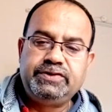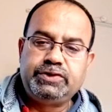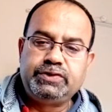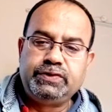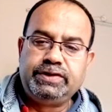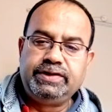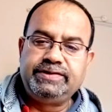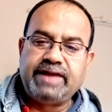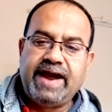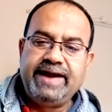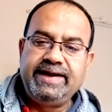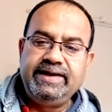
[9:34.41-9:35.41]
towards
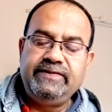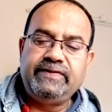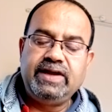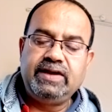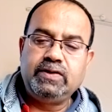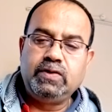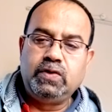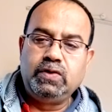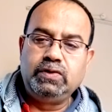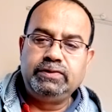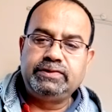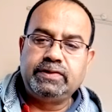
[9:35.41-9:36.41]
identifiable
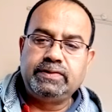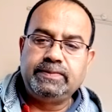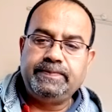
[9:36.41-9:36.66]
goals,